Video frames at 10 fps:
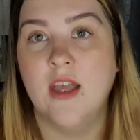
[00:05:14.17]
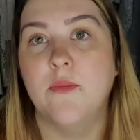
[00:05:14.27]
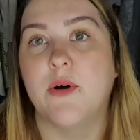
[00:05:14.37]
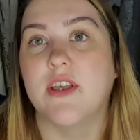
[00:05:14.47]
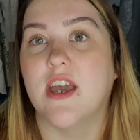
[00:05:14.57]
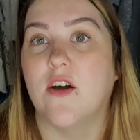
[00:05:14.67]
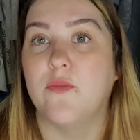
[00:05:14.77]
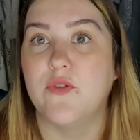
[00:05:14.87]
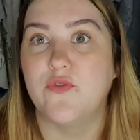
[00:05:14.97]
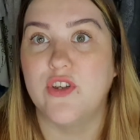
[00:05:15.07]
But yeah, I've
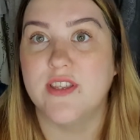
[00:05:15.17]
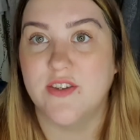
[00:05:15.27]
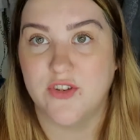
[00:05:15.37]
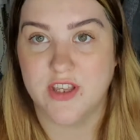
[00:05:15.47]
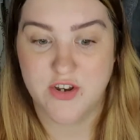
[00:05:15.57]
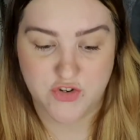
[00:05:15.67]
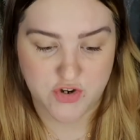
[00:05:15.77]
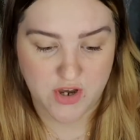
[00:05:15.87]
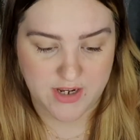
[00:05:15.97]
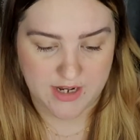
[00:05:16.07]
been really, really
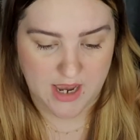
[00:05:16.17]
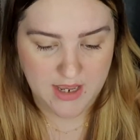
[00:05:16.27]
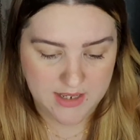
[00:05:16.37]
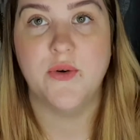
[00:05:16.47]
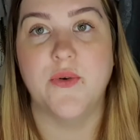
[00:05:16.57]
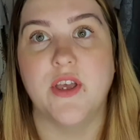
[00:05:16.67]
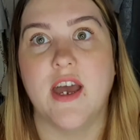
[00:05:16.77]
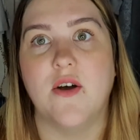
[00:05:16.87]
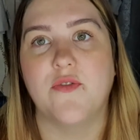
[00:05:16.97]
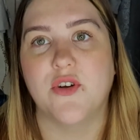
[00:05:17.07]
enjoying that. Oh
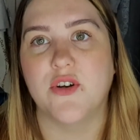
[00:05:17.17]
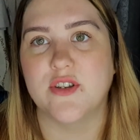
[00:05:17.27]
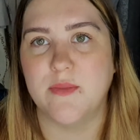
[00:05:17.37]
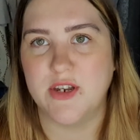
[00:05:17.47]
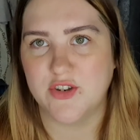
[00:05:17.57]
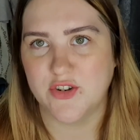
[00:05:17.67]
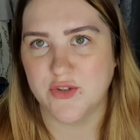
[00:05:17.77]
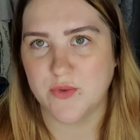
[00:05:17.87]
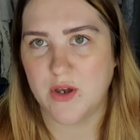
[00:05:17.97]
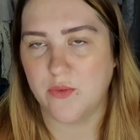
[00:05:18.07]
yeah, I forgot to mention as
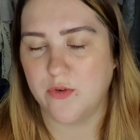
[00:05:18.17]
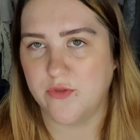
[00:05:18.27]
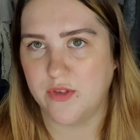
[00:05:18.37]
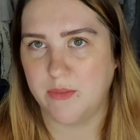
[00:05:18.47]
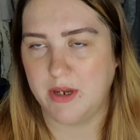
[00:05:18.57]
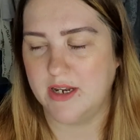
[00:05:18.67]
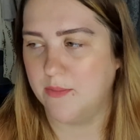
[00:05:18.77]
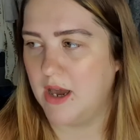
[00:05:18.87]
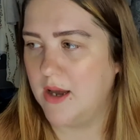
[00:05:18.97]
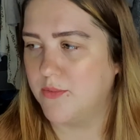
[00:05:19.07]
well with the pain in
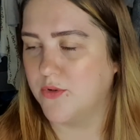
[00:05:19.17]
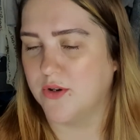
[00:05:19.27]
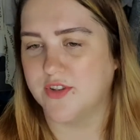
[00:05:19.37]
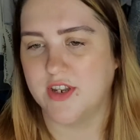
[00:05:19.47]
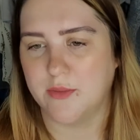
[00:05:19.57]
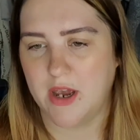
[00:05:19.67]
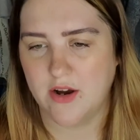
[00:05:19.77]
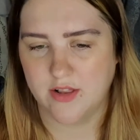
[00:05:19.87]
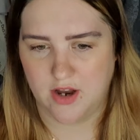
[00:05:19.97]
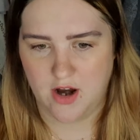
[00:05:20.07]
my abdo I was saying a bit
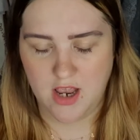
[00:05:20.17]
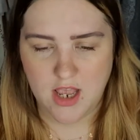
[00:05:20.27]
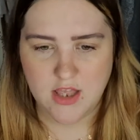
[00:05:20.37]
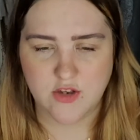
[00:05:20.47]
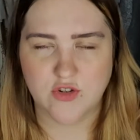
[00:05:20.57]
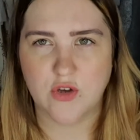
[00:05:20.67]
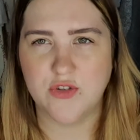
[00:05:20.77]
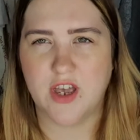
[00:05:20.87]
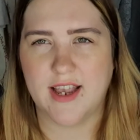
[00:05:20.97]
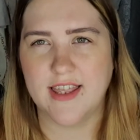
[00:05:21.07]
earlier. There's
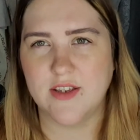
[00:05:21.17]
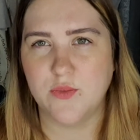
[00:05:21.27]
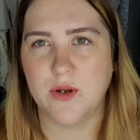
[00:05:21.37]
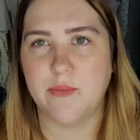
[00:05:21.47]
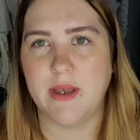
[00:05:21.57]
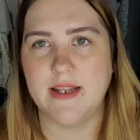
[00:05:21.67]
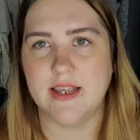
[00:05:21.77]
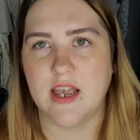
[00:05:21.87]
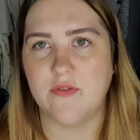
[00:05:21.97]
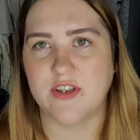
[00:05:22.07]
also, I get this weird pain
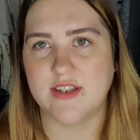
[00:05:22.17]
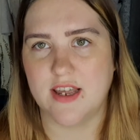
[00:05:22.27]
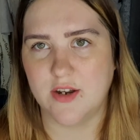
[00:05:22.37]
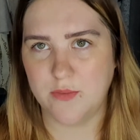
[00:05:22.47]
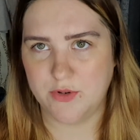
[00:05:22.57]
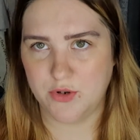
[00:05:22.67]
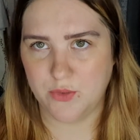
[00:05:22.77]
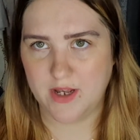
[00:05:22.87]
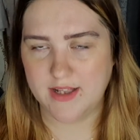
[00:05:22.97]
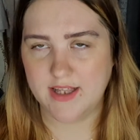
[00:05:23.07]
like if I stand up too
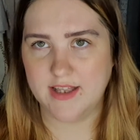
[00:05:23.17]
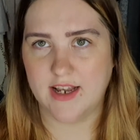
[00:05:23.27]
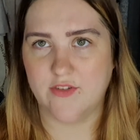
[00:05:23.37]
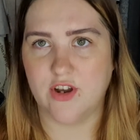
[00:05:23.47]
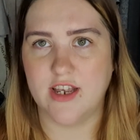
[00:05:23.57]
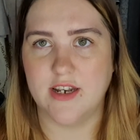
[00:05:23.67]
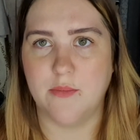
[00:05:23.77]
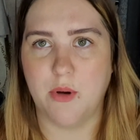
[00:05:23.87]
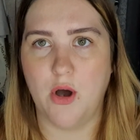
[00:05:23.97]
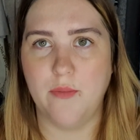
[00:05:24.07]
quickly, like right in the
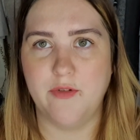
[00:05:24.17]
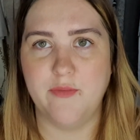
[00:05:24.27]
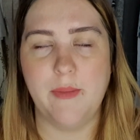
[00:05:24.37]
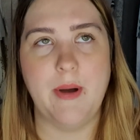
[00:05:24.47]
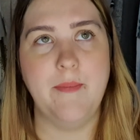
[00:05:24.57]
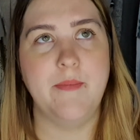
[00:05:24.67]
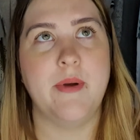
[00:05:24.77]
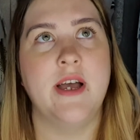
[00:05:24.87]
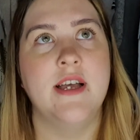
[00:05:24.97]
bottom of my bump.